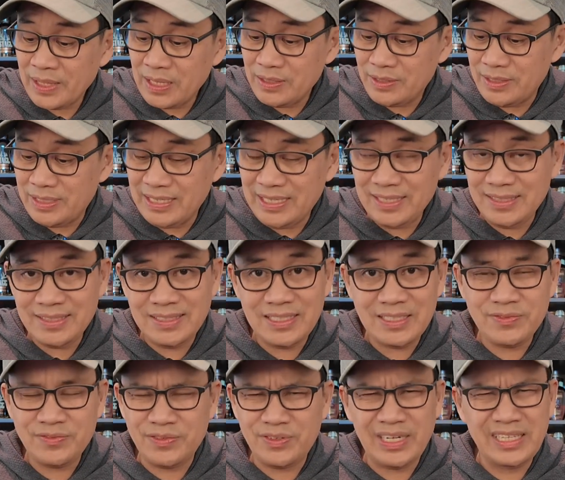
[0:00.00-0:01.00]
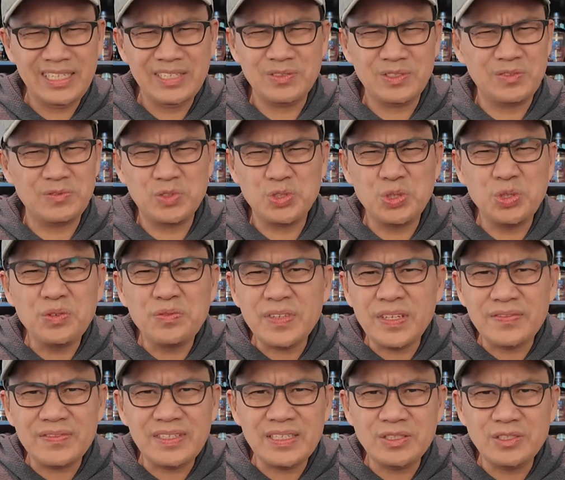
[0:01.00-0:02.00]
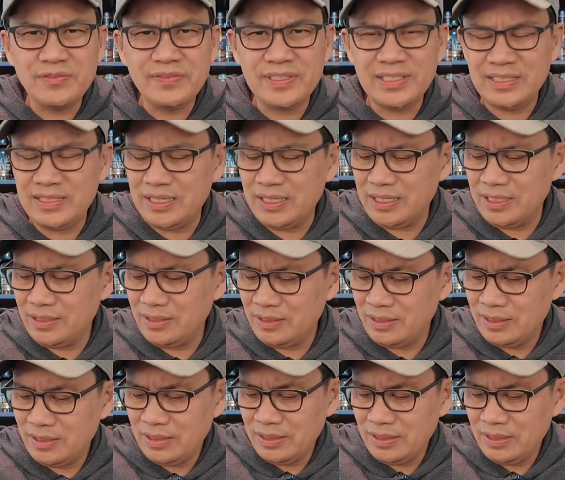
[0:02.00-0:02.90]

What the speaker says: So to get this for, I think it was around $250, $259,